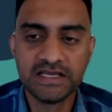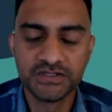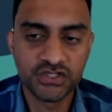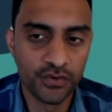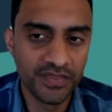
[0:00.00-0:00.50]

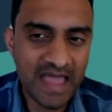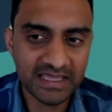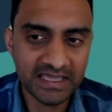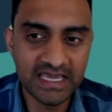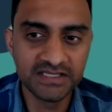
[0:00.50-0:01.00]
and so in
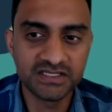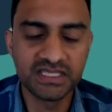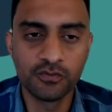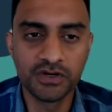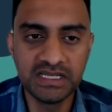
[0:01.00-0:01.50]
that case
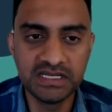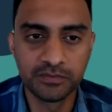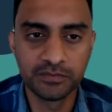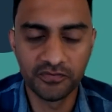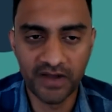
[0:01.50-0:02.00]
they would need
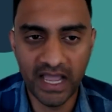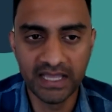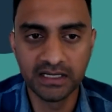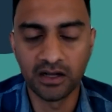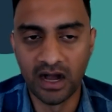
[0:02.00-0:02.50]
to
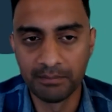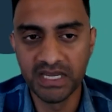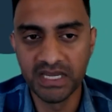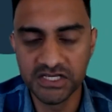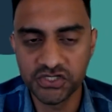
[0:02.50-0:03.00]
provide a
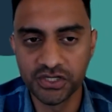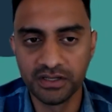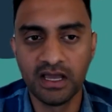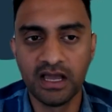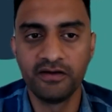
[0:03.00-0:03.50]

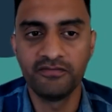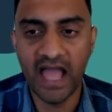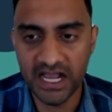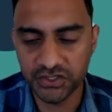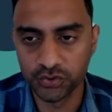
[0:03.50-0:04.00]
combination of
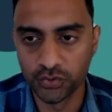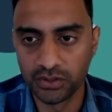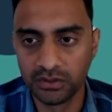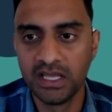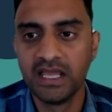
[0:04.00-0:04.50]

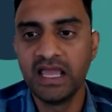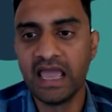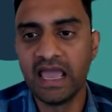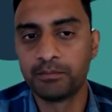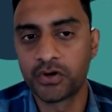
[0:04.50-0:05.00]
actual
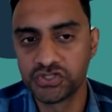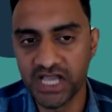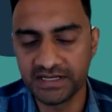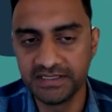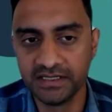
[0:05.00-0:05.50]
and
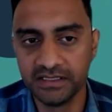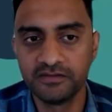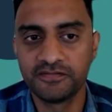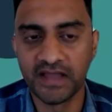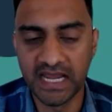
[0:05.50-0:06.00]

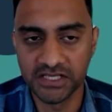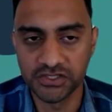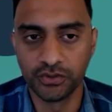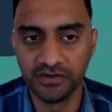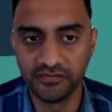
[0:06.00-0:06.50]
projected
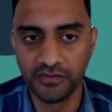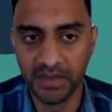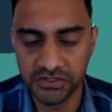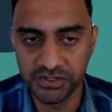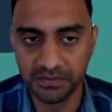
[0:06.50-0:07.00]
financial
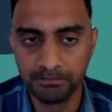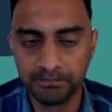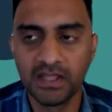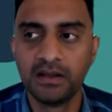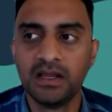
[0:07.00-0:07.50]
information
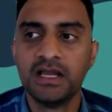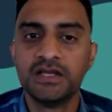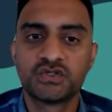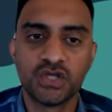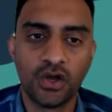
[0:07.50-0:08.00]

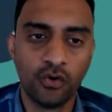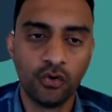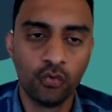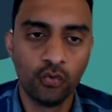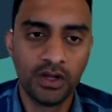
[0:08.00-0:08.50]

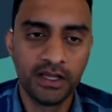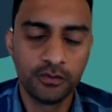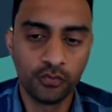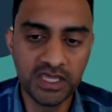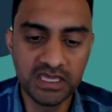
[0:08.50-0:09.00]
so
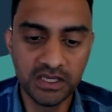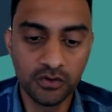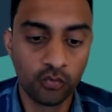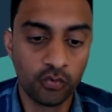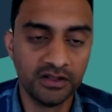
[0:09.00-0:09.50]

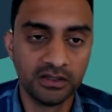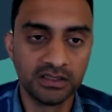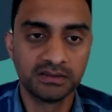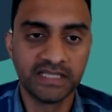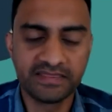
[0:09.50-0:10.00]
we
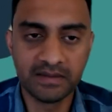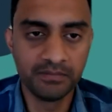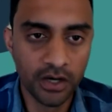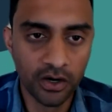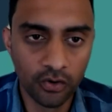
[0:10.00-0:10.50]
will let
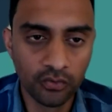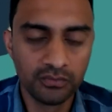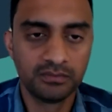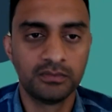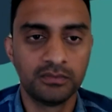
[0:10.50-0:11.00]
them
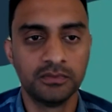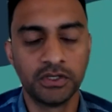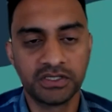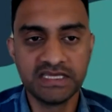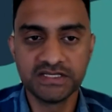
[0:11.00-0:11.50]
know
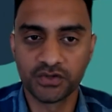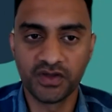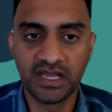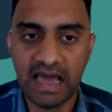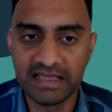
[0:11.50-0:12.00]
look these are
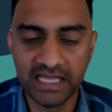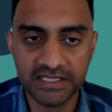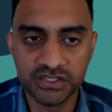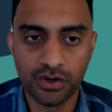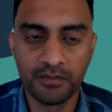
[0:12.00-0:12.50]
the
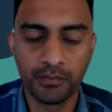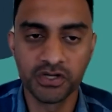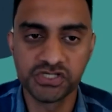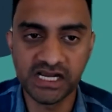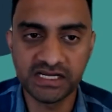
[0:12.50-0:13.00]
guidelines around
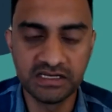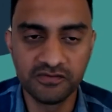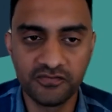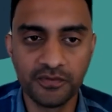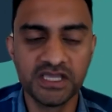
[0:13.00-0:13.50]
projected
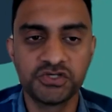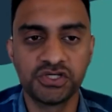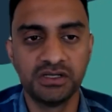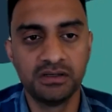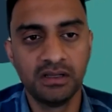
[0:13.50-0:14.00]

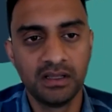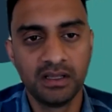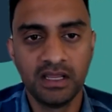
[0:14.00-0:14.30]
information